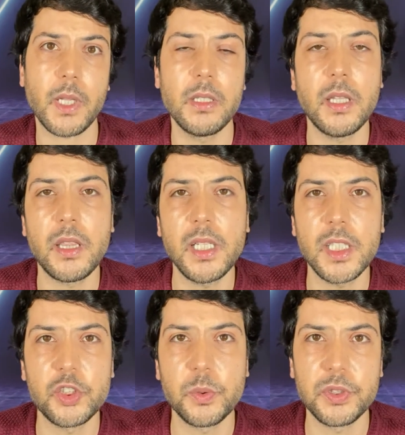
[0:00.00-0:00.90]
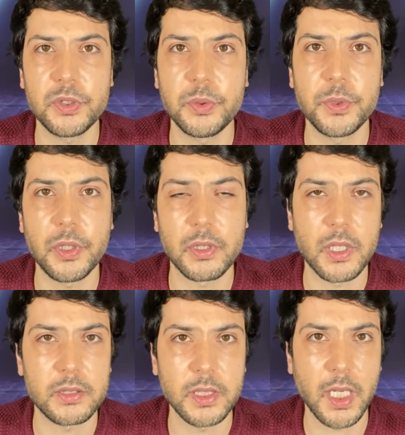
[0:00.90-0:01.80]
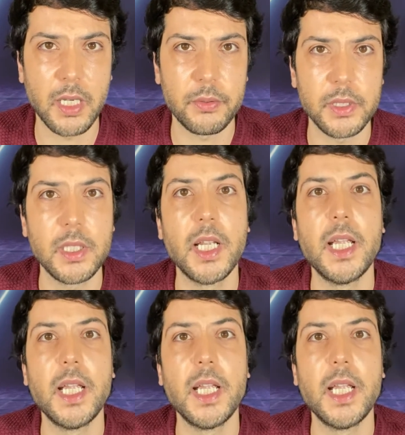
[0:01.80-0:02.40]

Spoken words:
the thing that you want to do with your curling iron